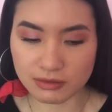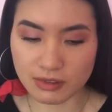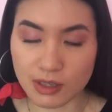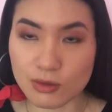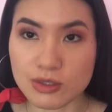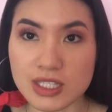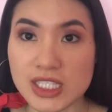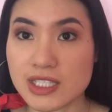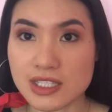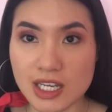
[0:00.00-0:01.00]
use
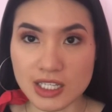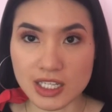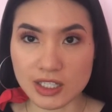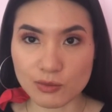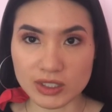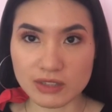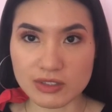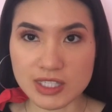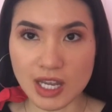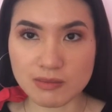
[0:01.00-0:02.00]
this technique with different
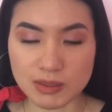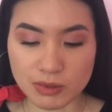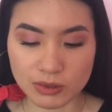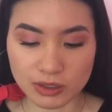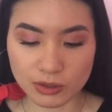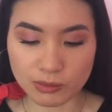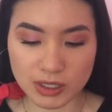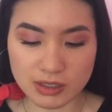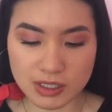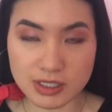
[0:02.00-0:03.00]
types of hula hoop
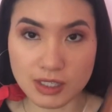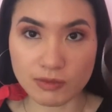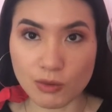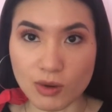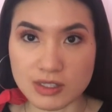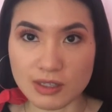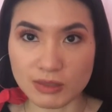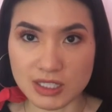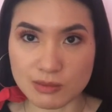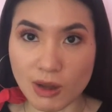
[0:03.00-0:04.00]
earrings if you want
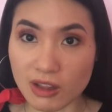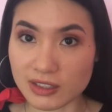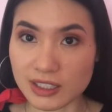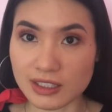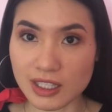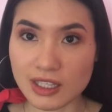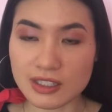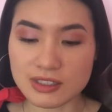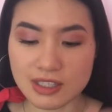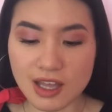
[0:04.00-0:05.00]
something smaller than these,